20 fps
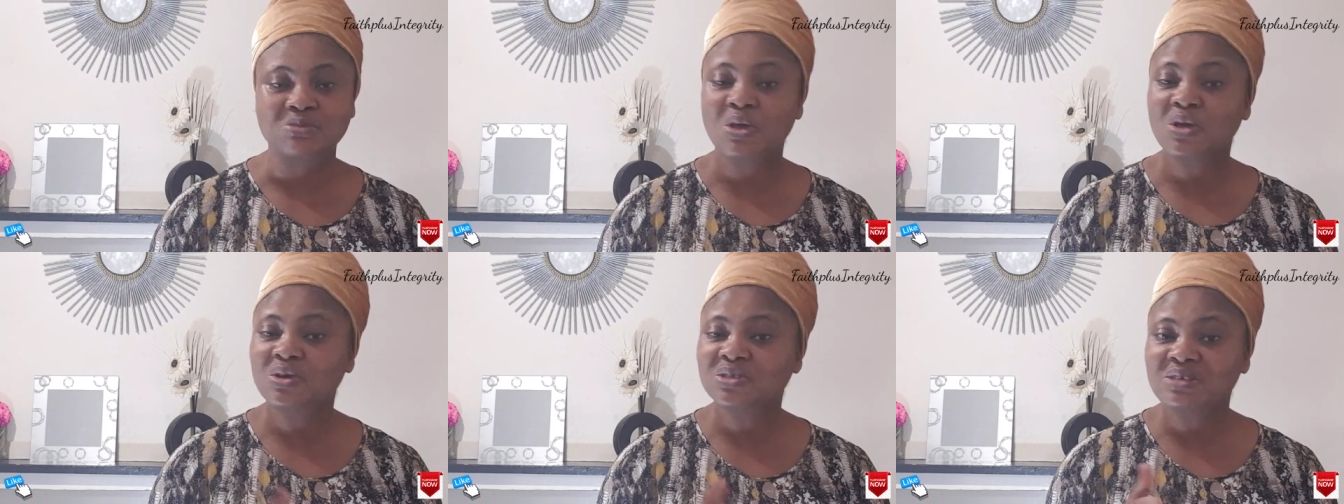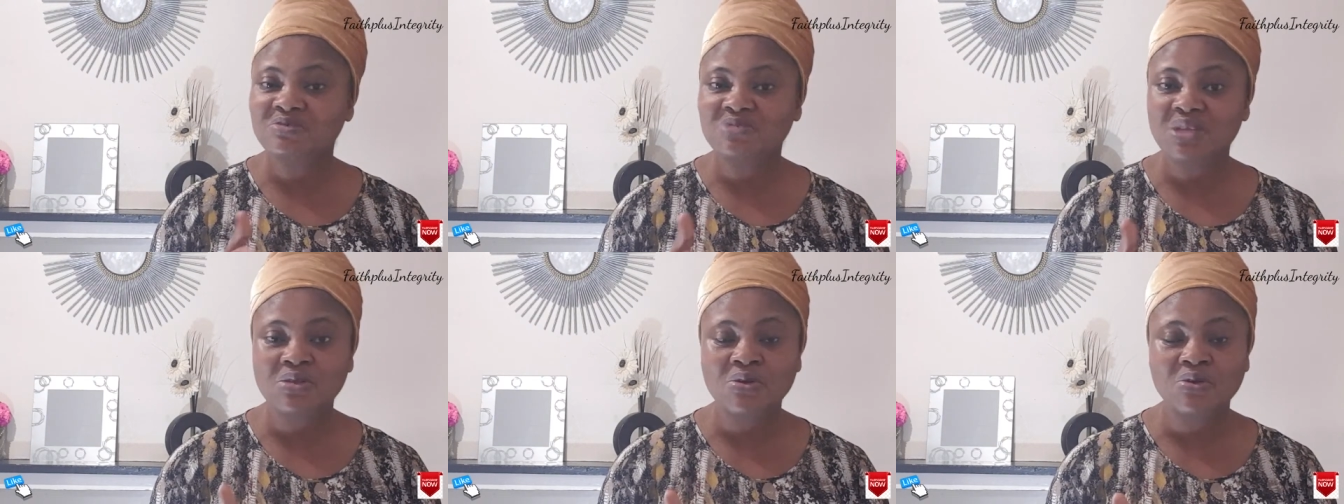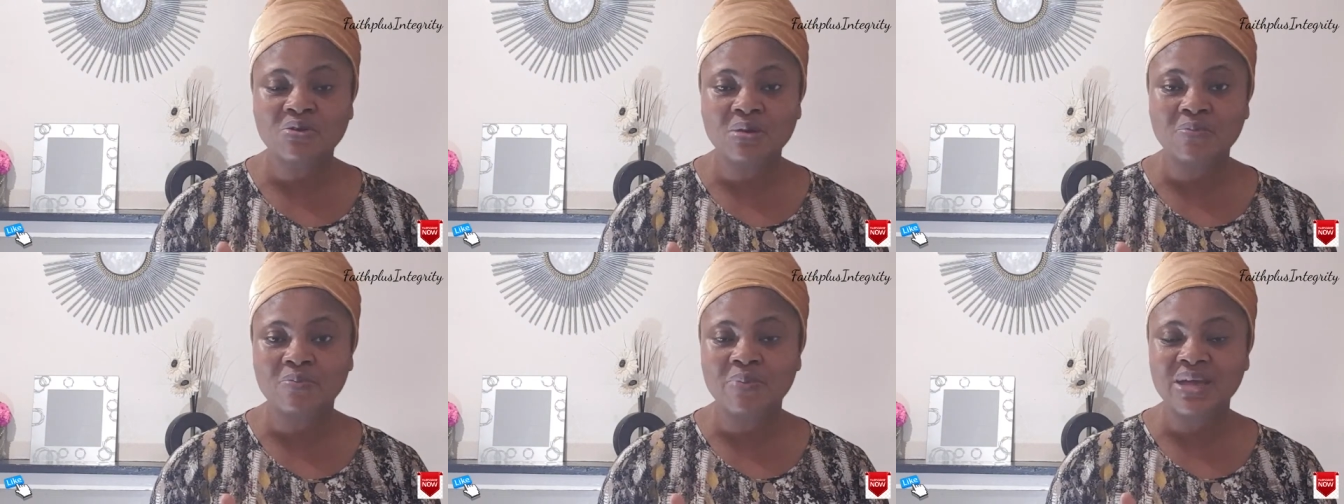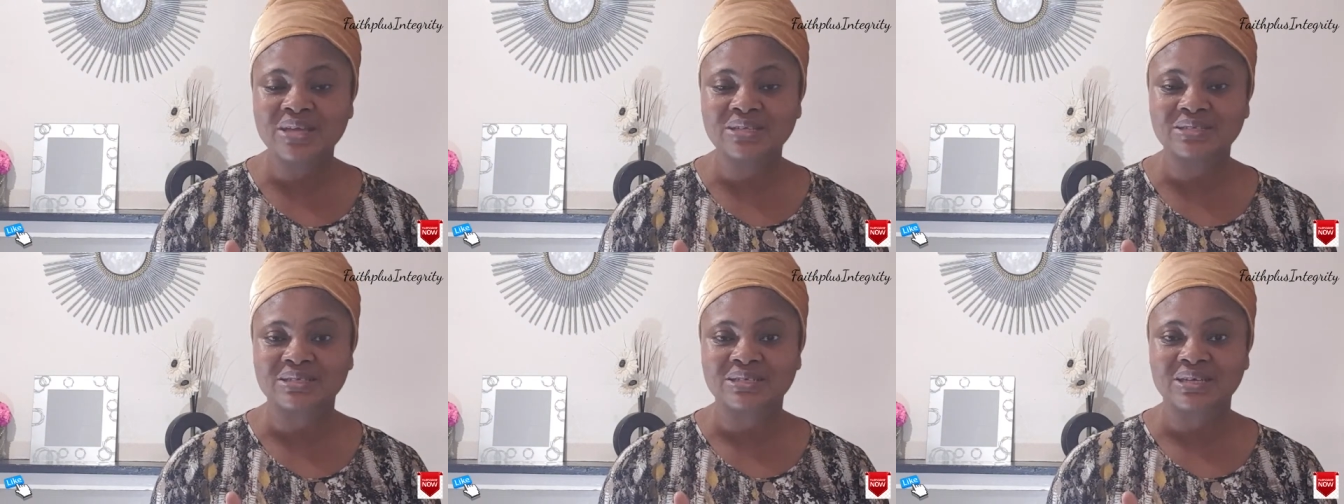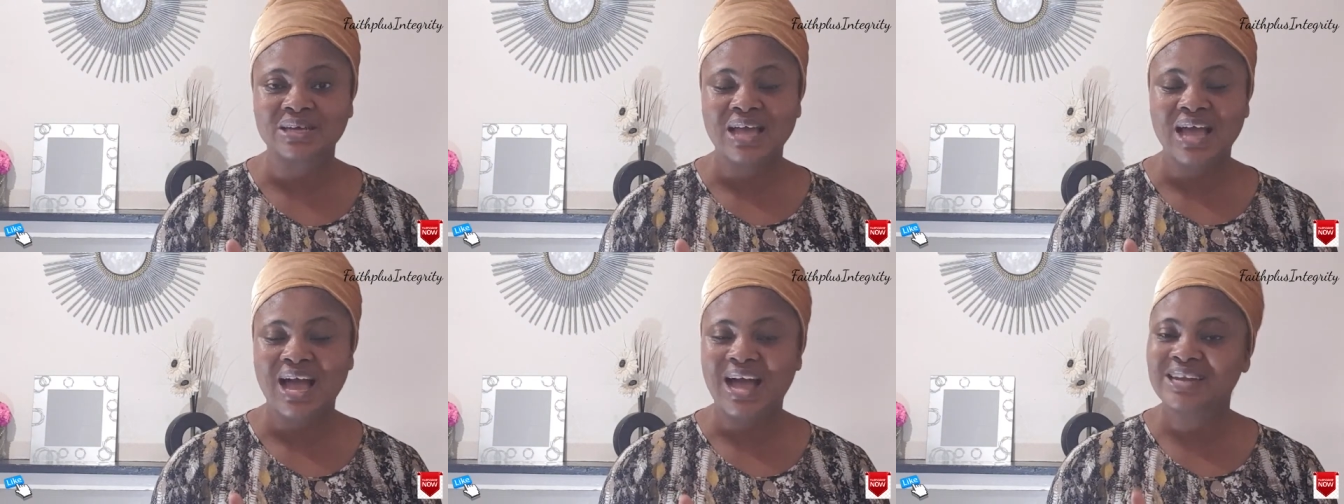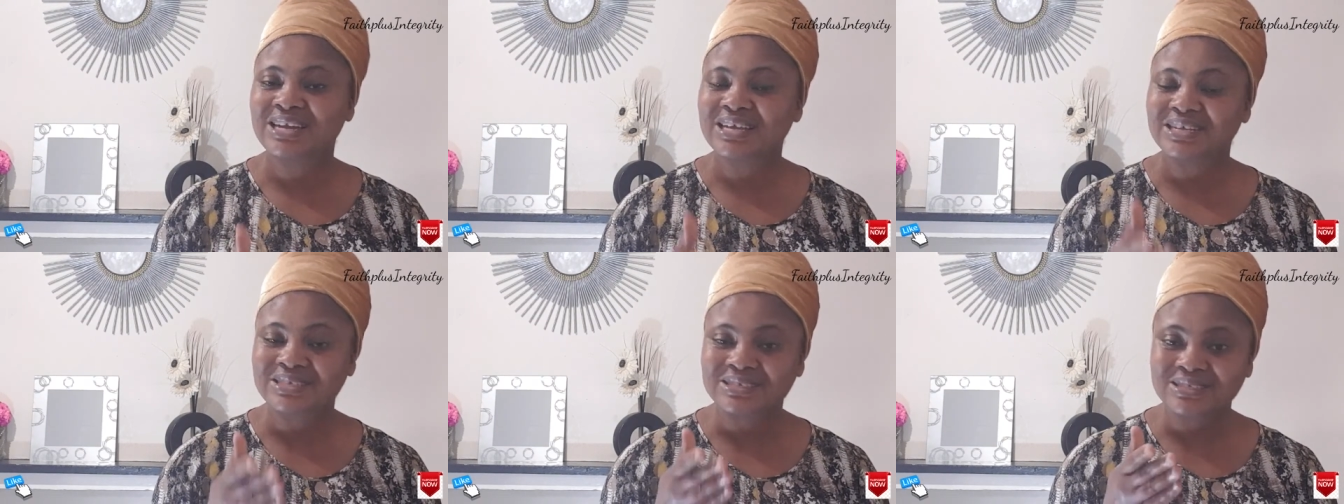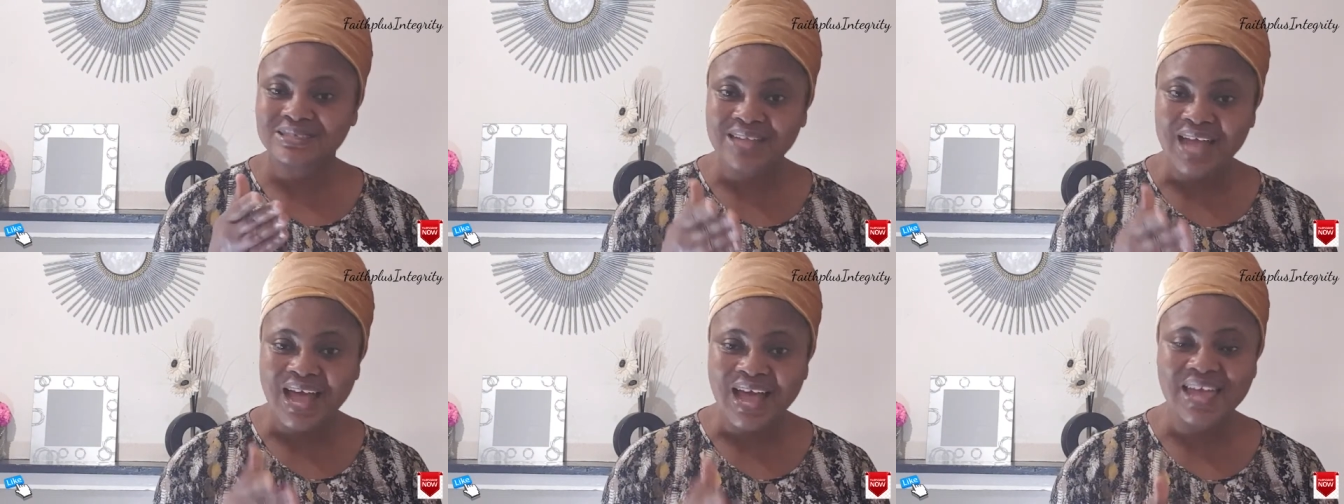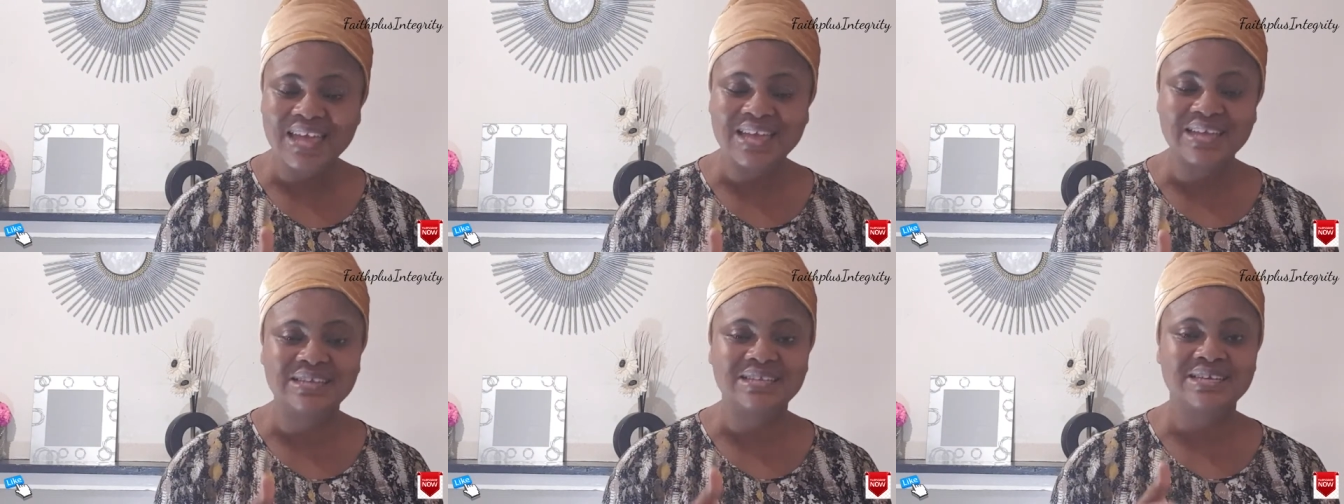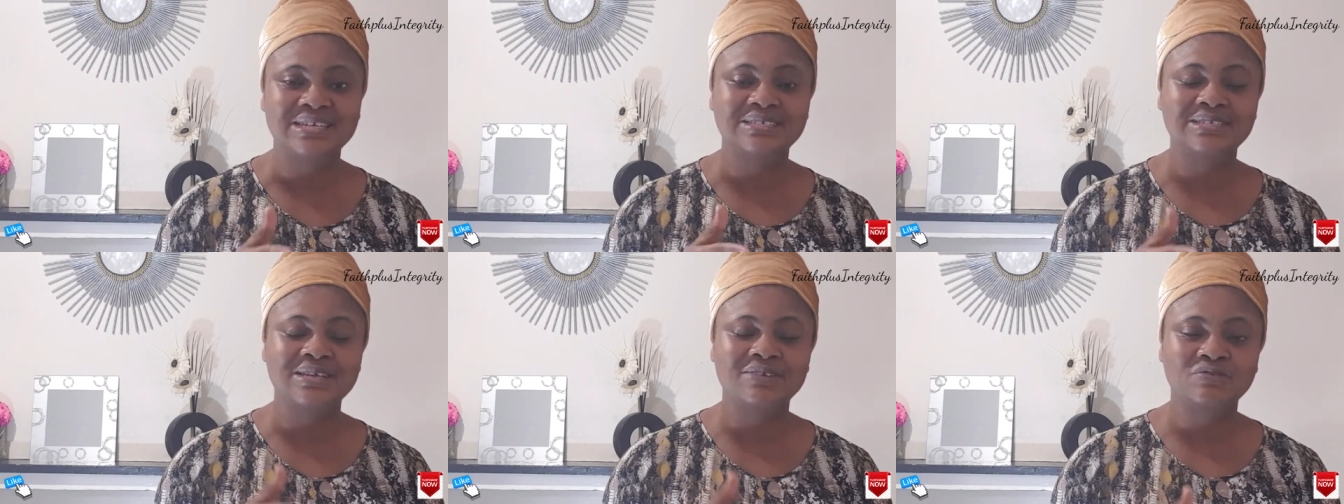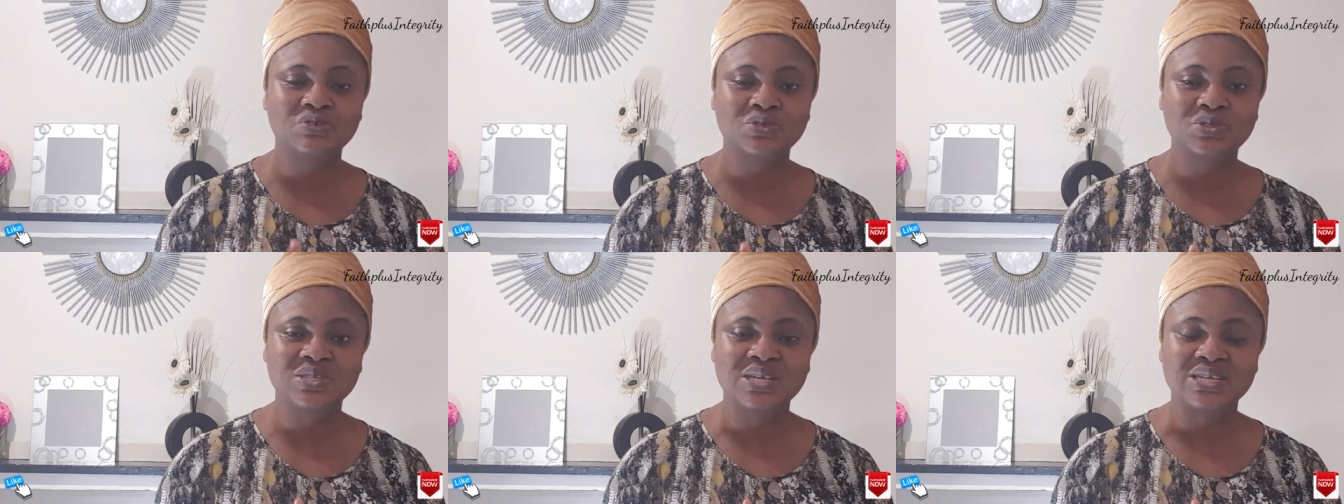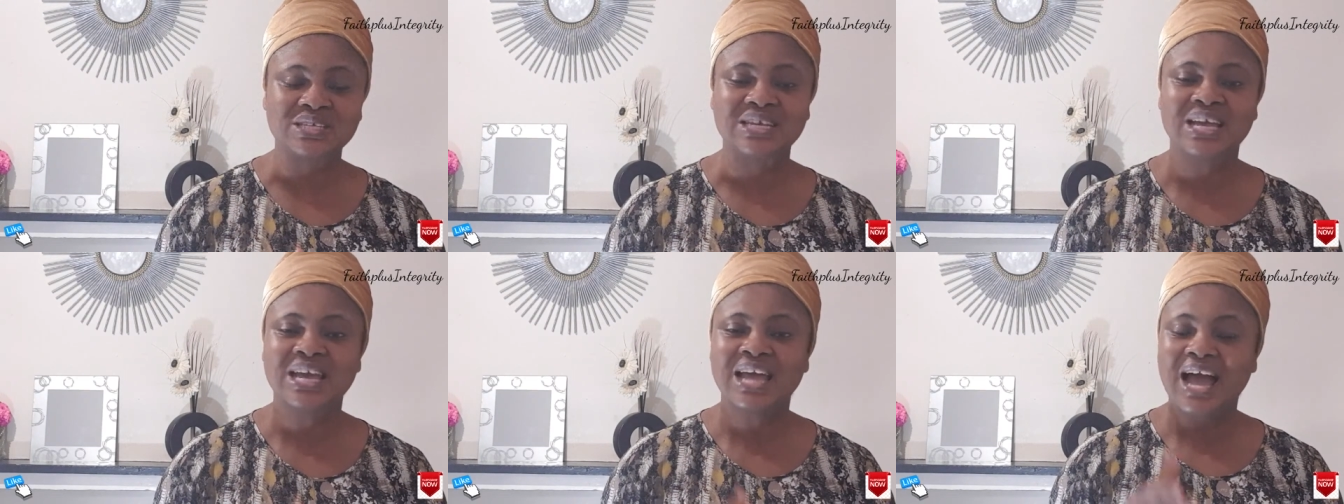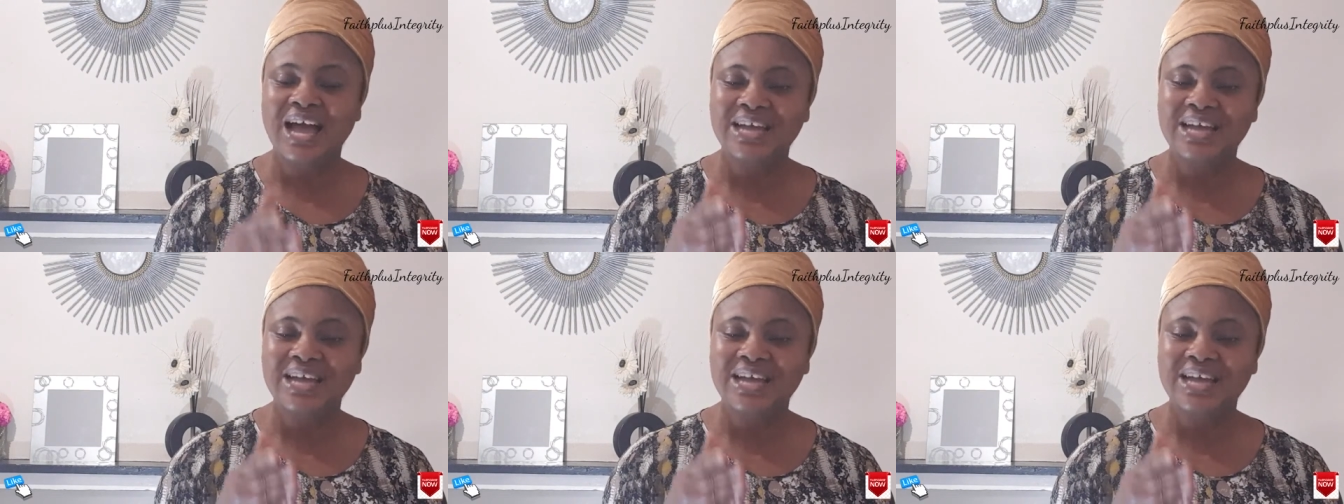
Because if they don't repent, and they die in their civil state,